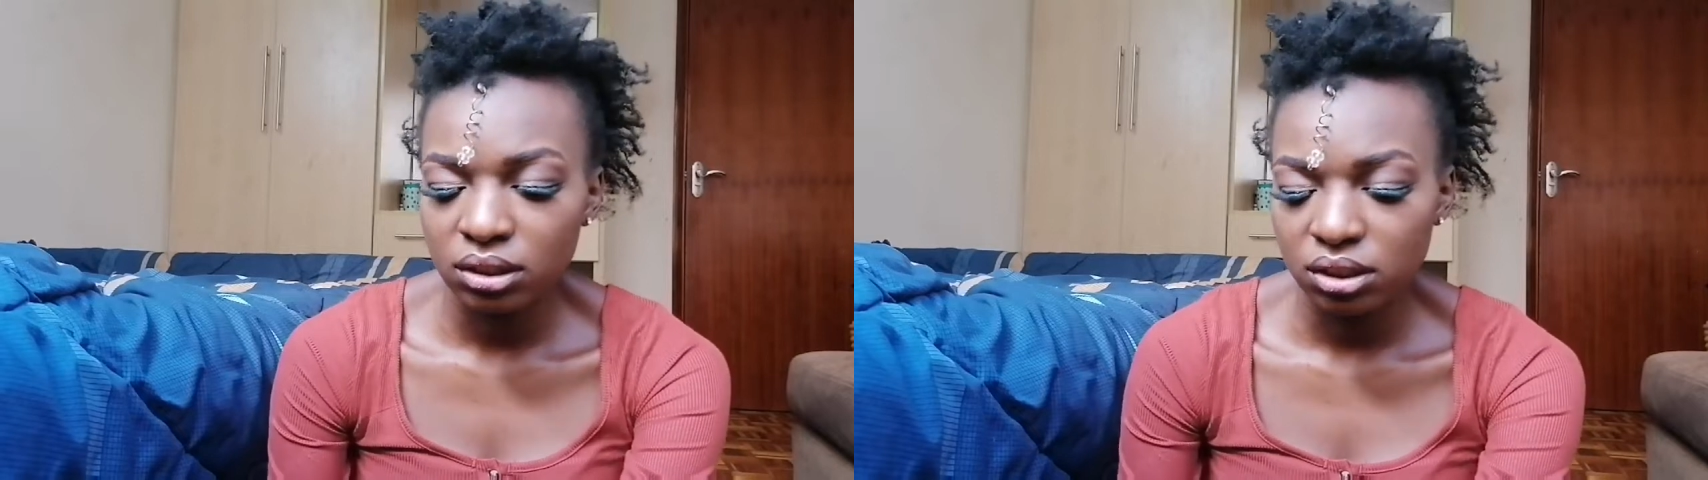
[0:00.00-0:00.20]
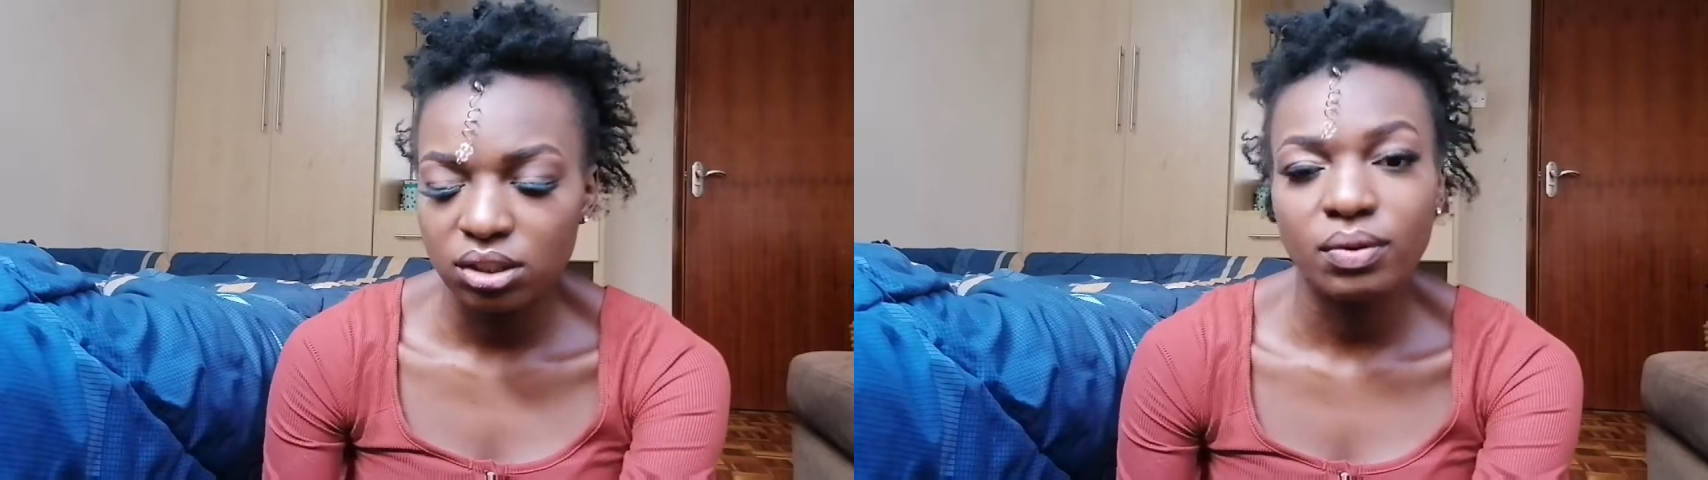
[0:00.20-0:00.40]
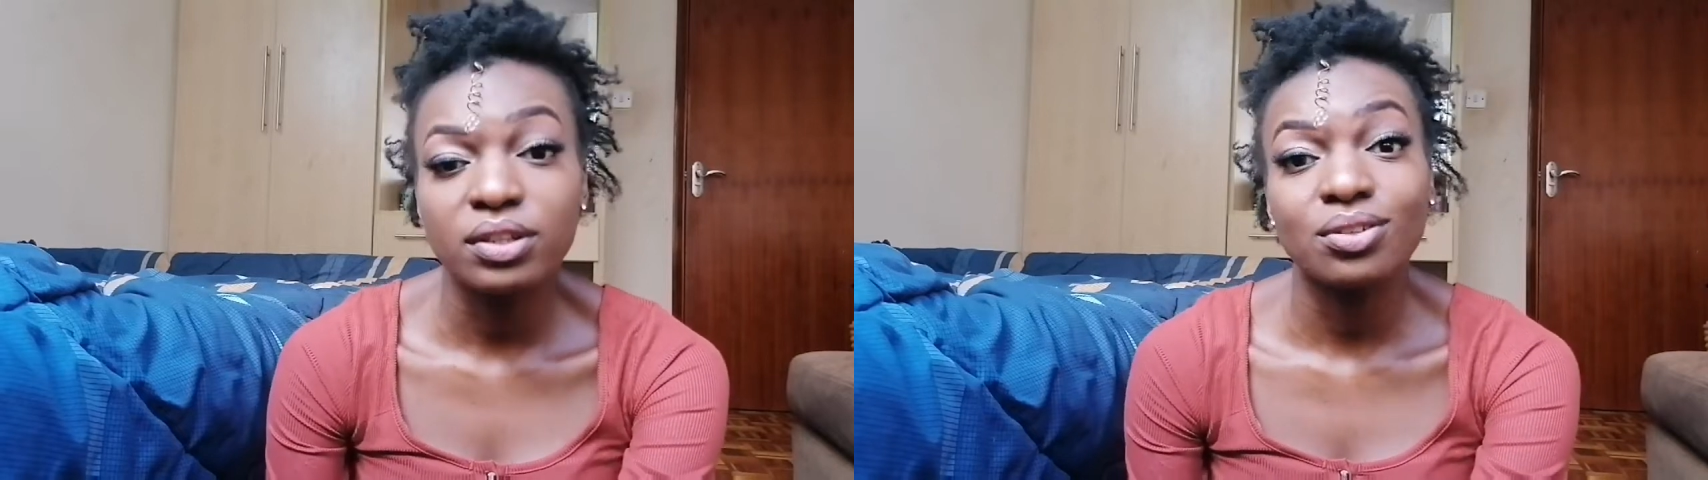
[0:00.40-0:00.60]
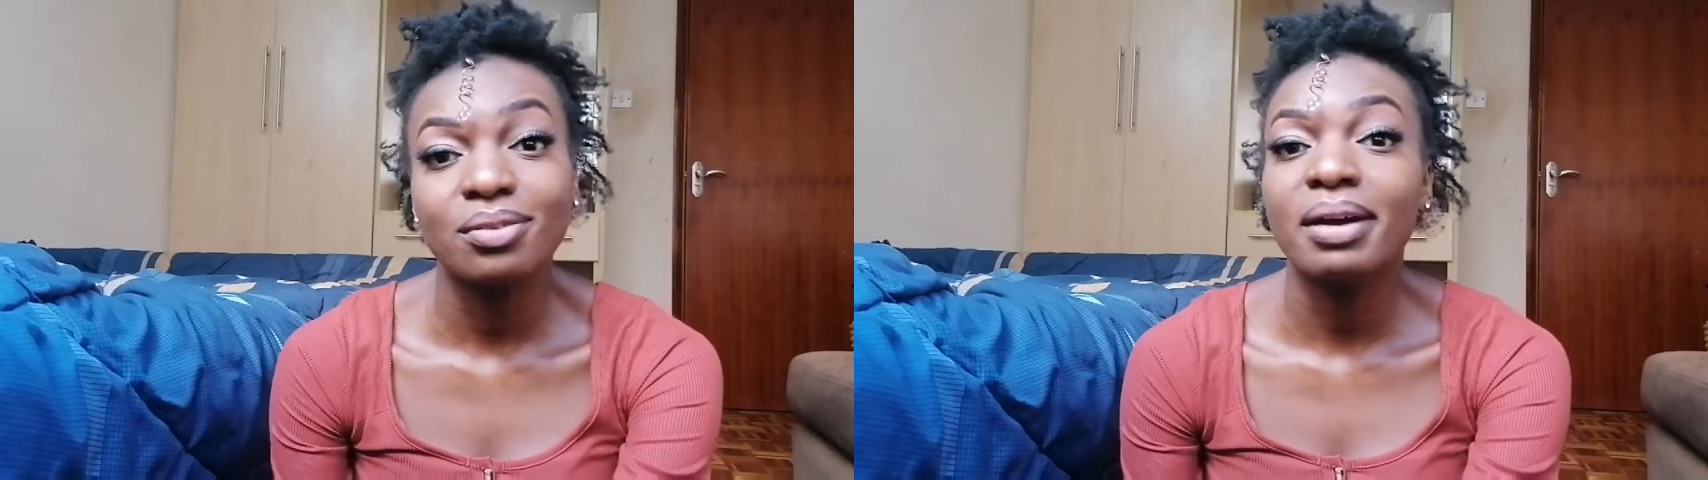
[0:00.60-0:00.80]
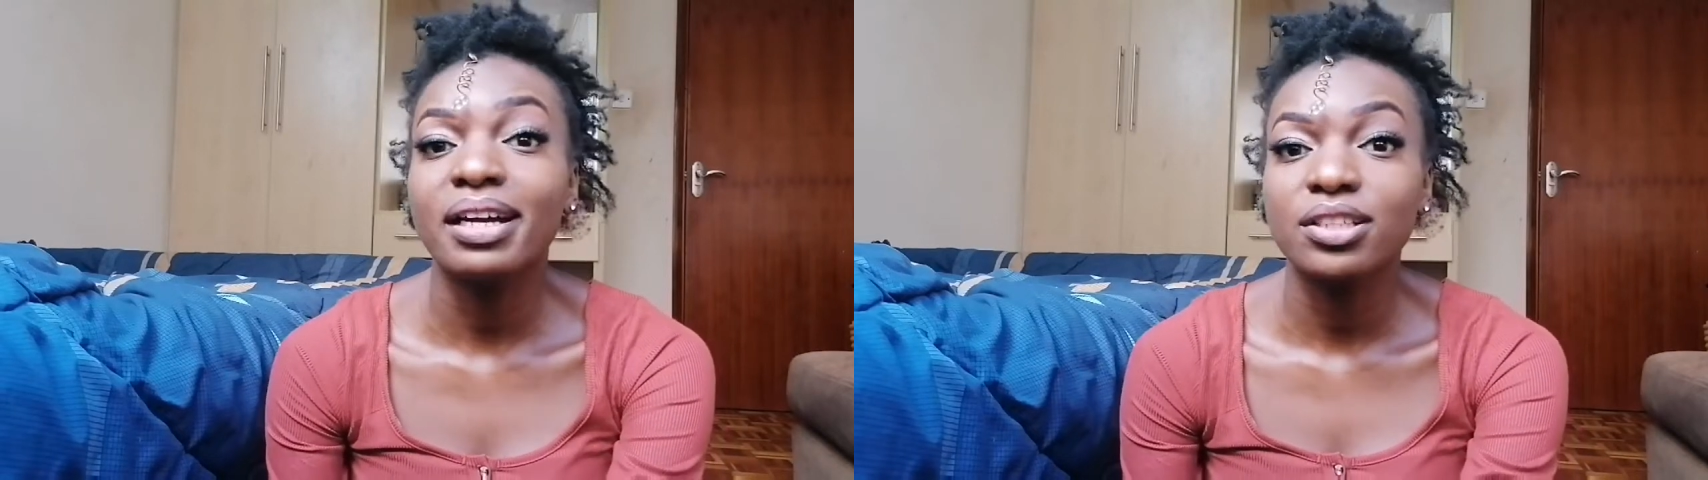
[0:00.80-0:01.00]
Just want to
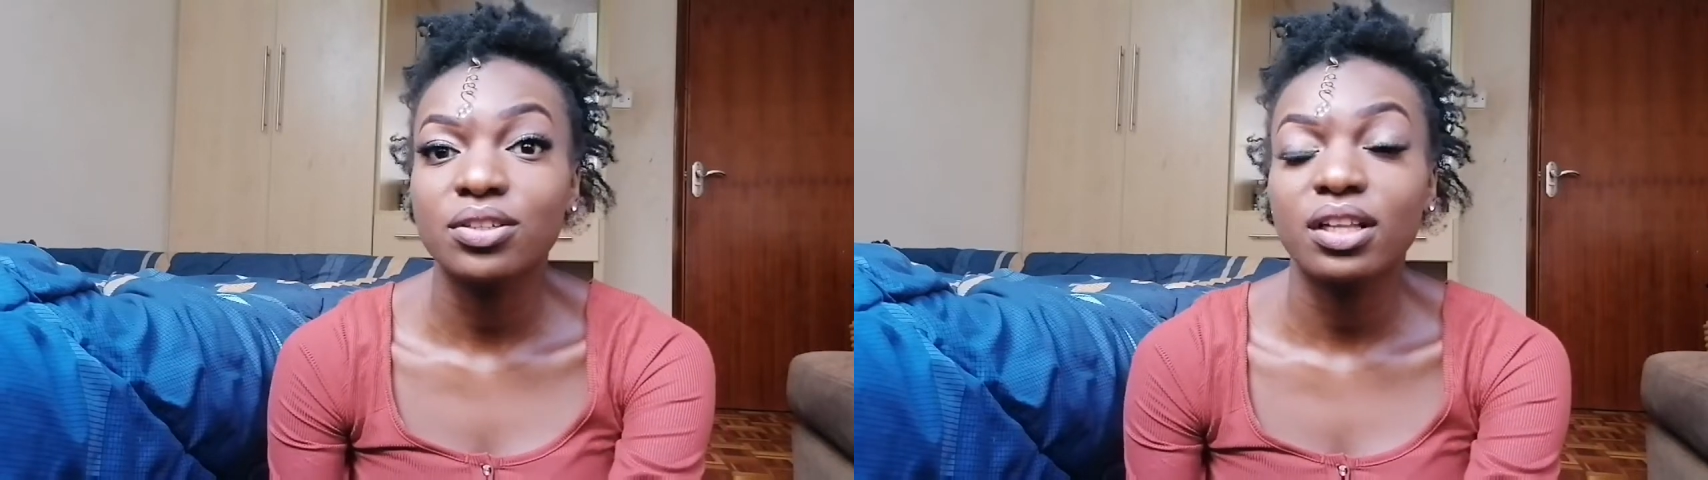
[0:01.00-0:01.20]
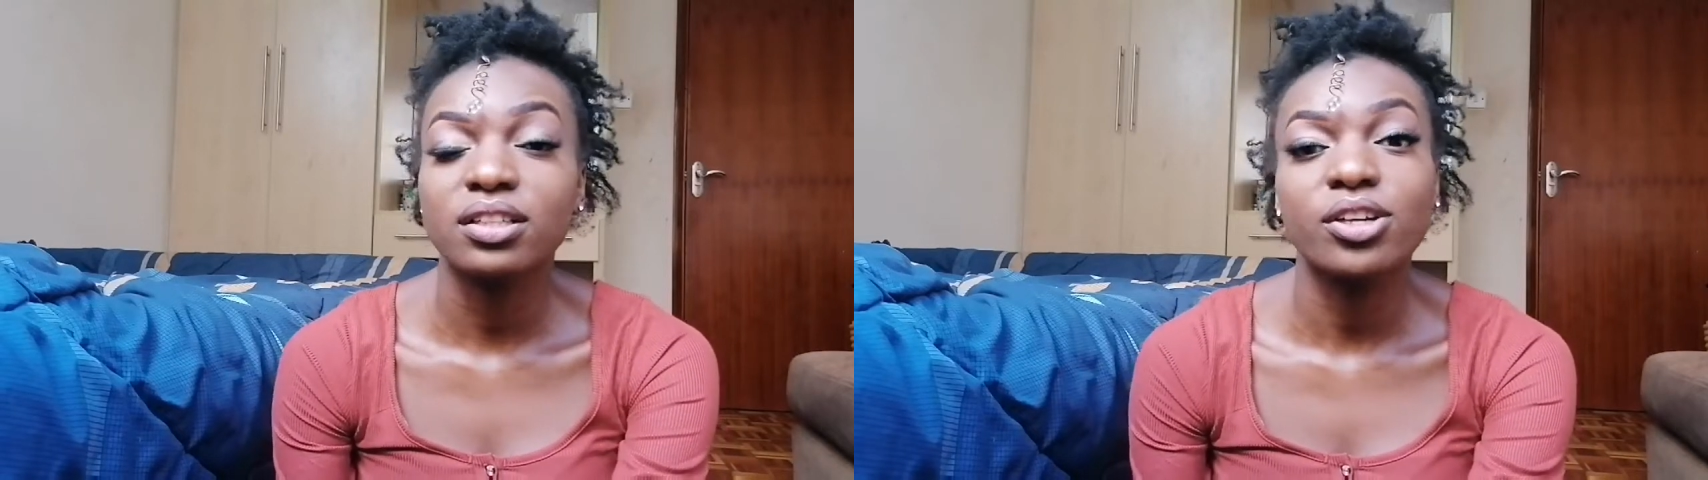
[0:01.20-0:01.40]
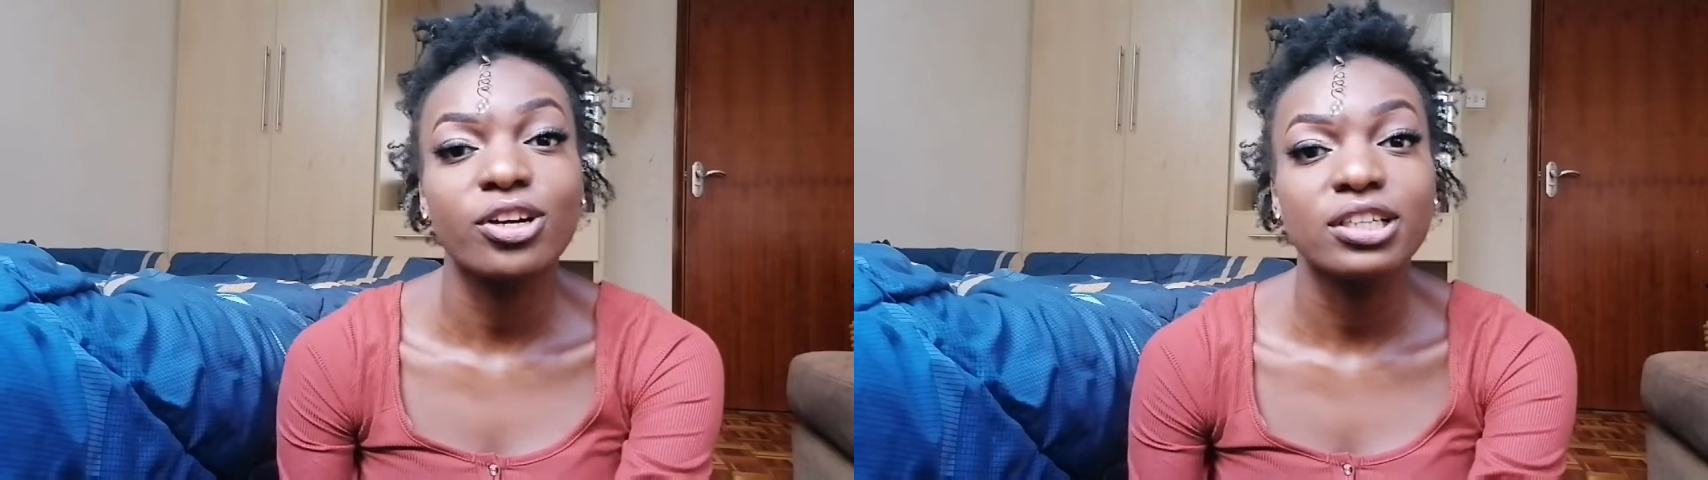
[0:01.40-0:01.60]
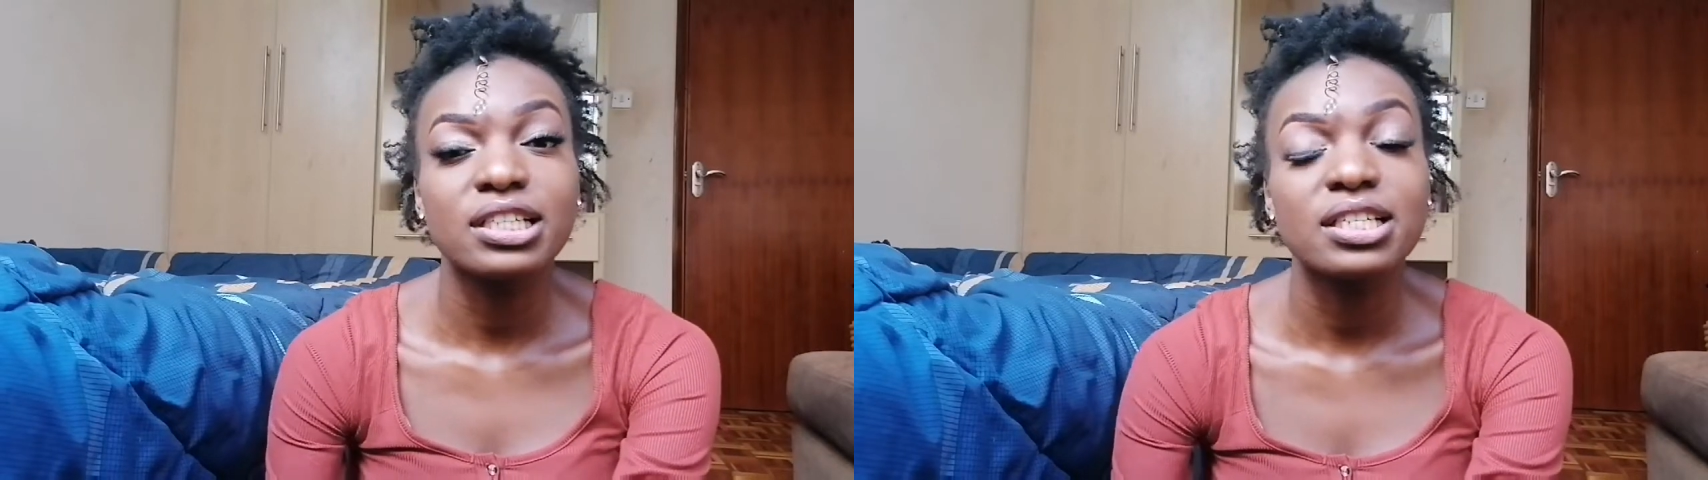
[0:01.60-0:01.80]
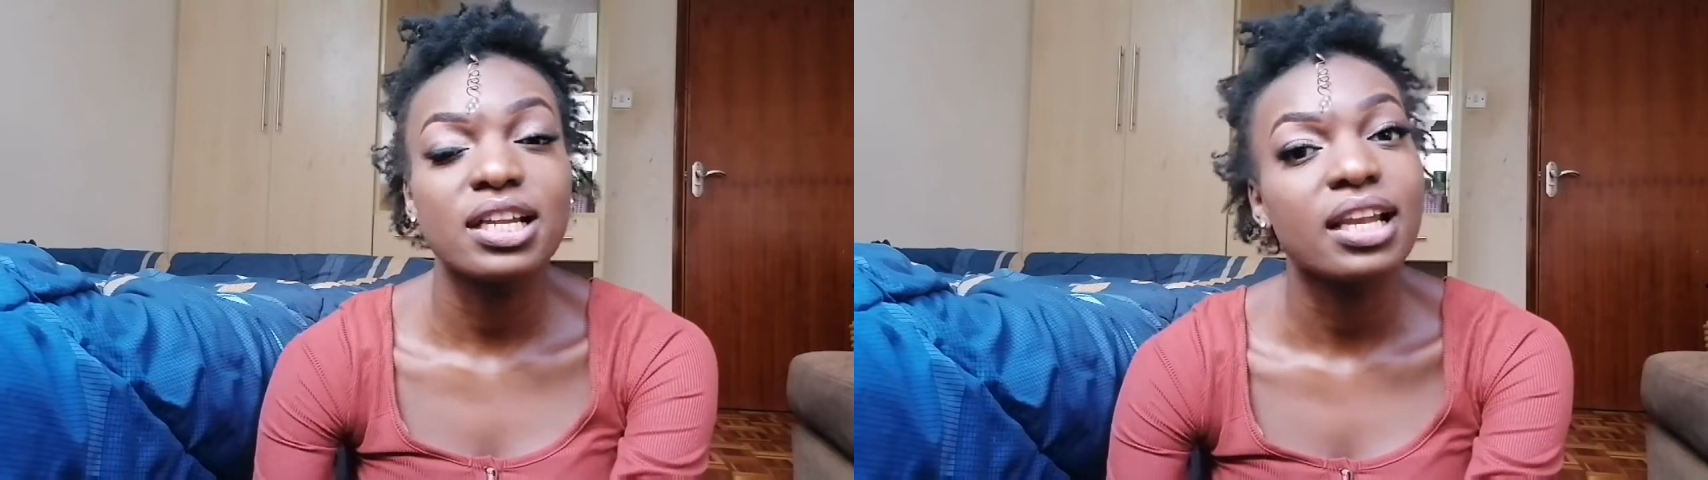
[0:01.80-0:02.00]
remind you that God